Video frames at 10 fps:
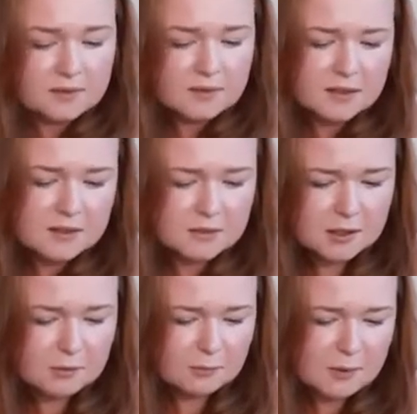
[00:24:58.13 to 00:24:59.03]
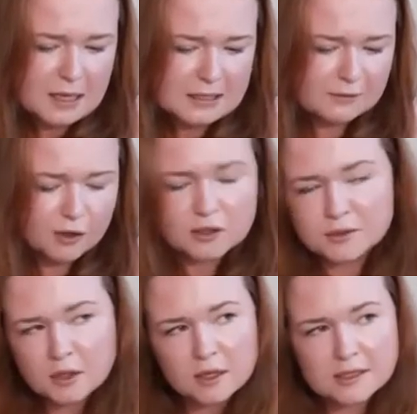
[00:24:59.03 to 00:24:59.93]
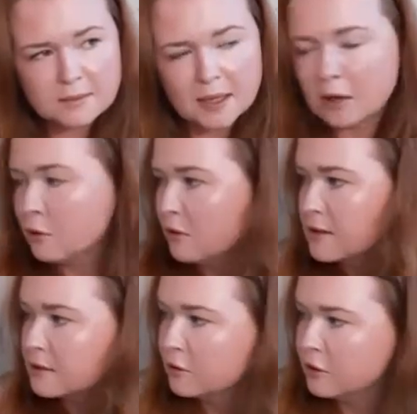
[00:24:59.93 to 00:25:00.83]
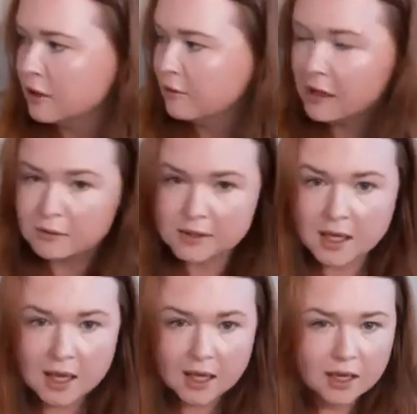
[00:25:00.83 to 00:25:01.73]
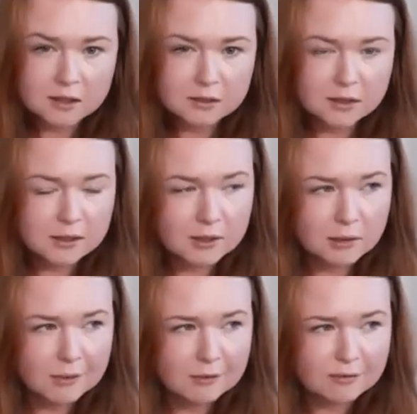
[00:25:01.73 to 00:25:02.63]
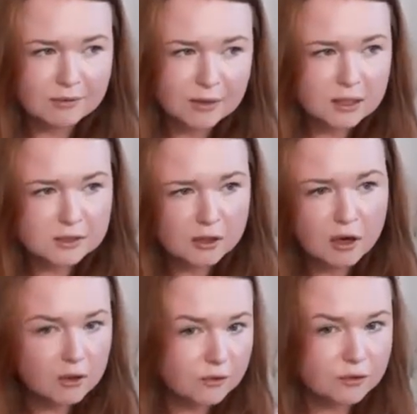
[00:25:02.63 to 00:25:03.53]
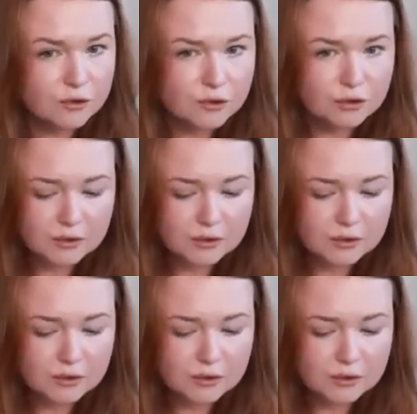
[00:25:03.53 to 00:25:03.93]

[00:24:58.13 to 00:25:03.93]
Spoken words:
I don't know, whilst I've got stars in my house all year round, I don't know if a star on the front door is